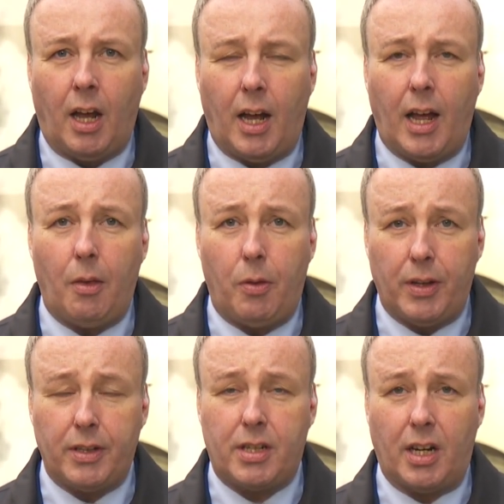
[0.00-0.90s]

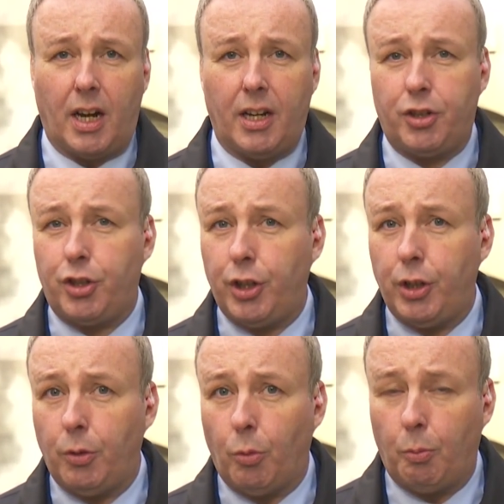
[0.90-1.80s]
that
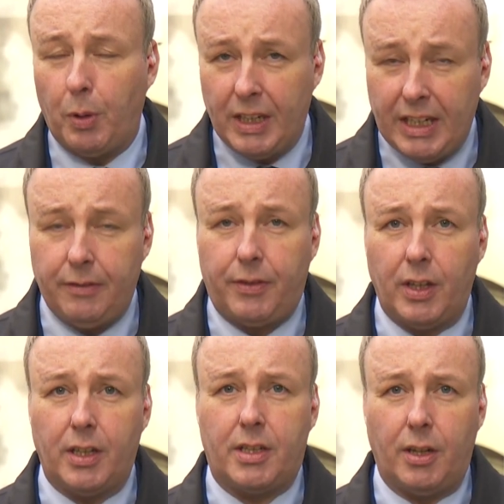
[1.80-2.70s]
she believed
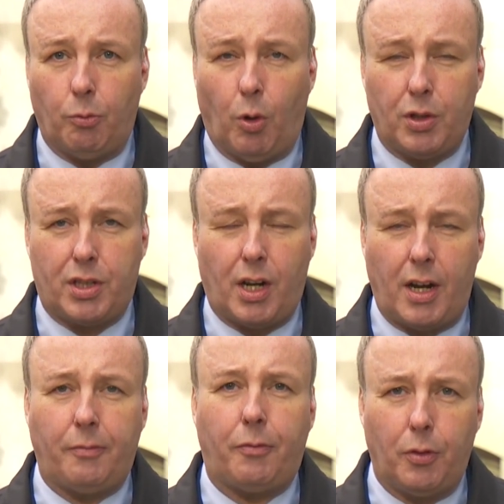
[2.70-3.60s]
that it was
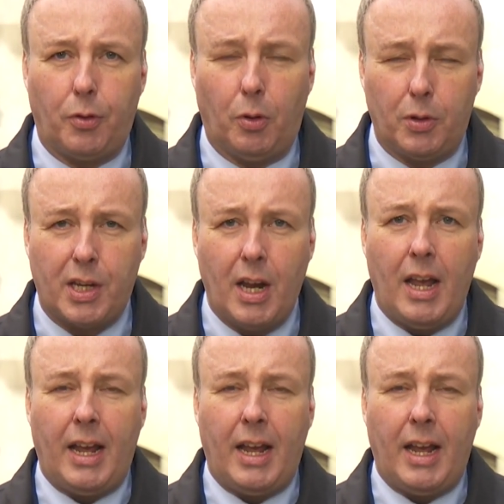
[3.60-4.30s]
time for those